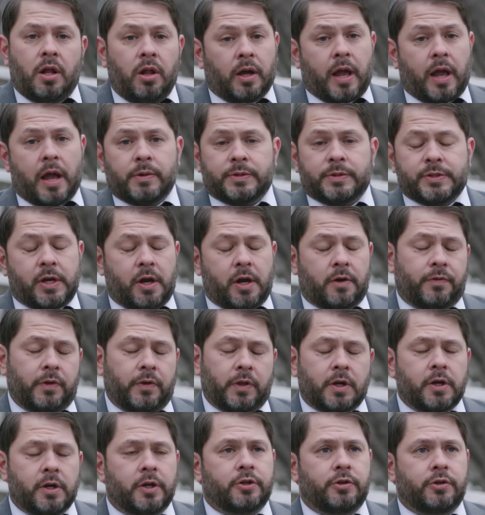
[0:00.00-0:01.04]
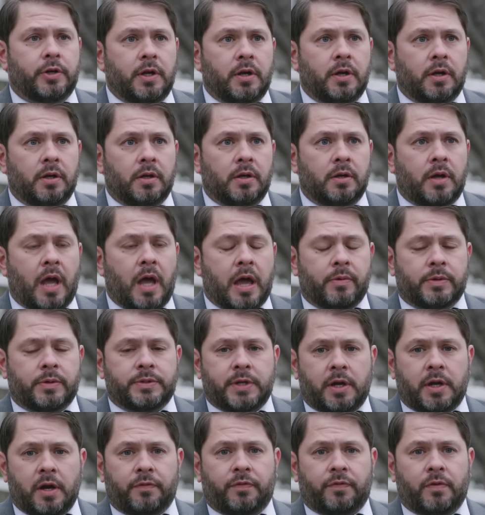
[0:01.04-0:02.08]
Look, I was scared for the country. I was
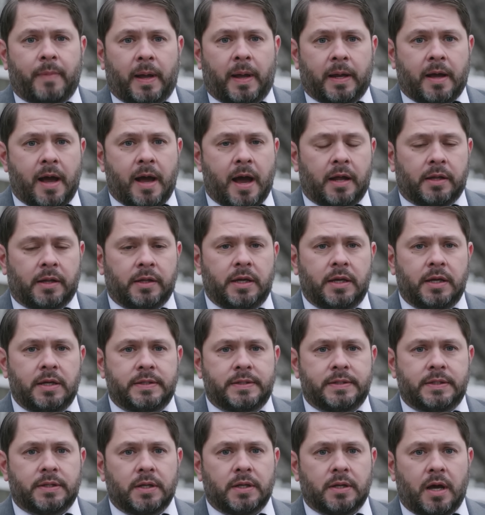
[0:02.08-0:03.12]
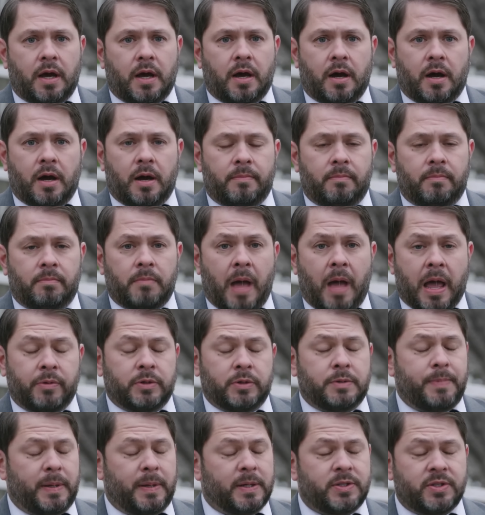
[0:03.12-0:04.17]
scared for my colleagues. I
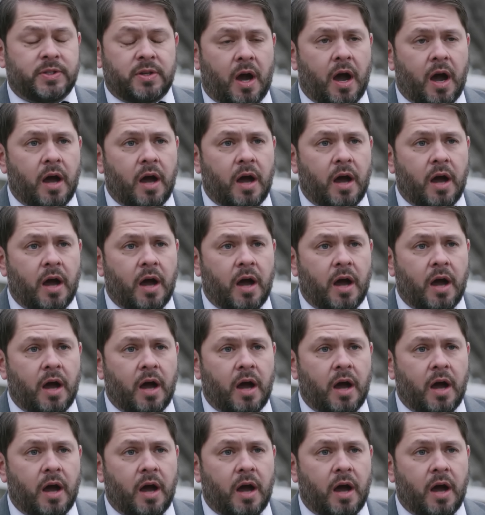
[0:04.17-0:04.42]
was pissed